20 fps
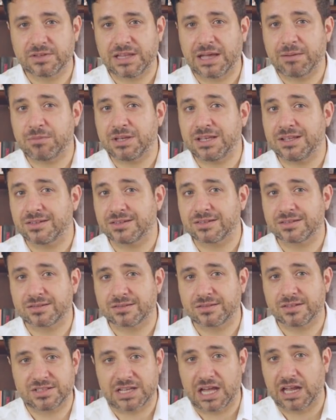That means
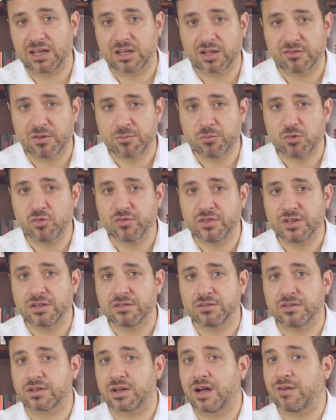the dialogue of a movie,
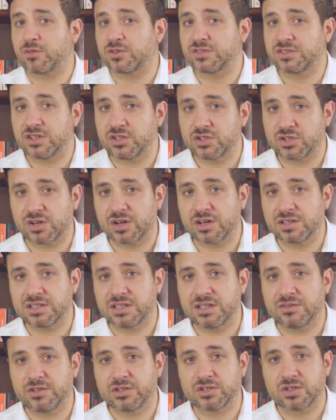the conversation in a
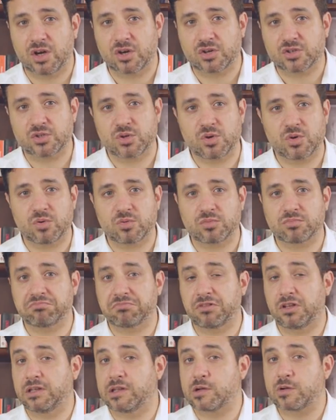TV talk show,
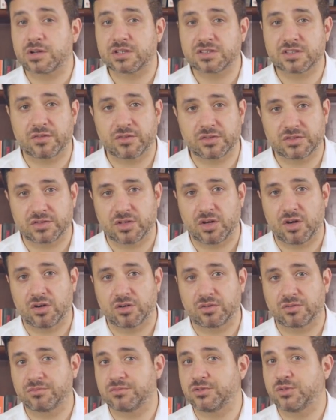the lyrics of a
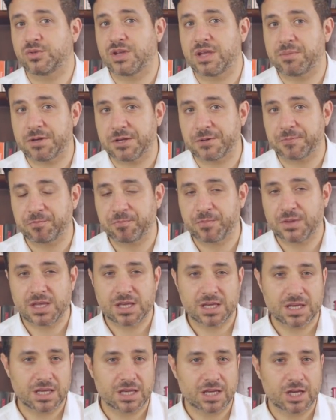song, you name it.
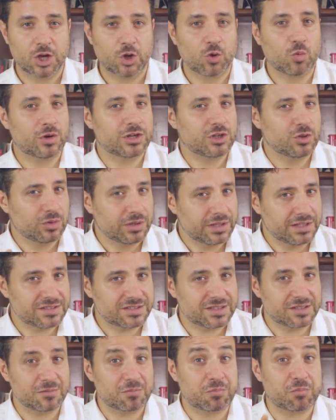When you
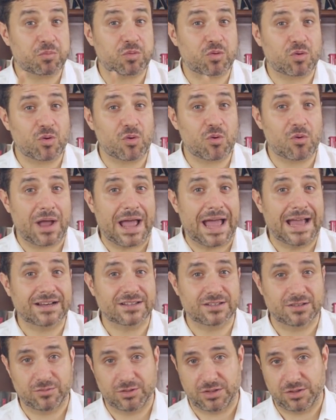listen
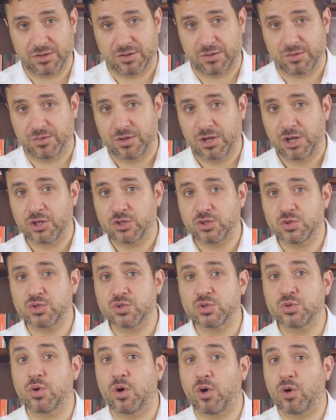proactively, though, you
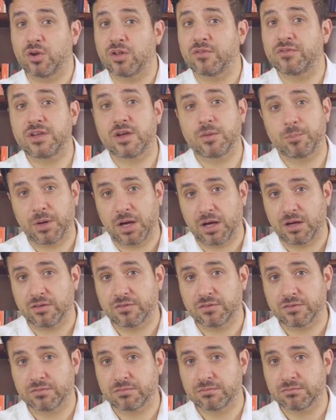do all of the
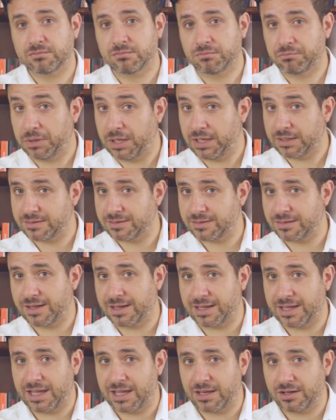above, but
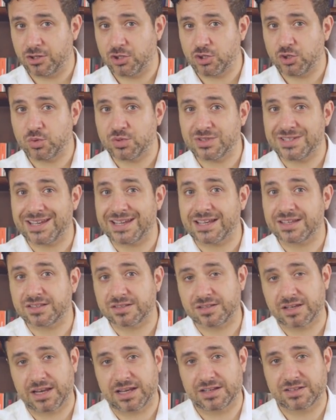again, you take it to
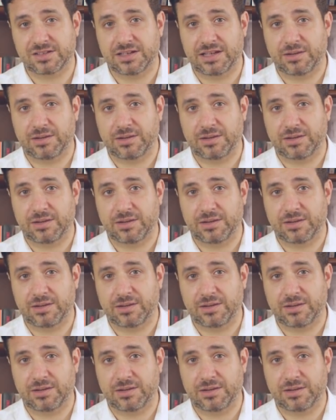the next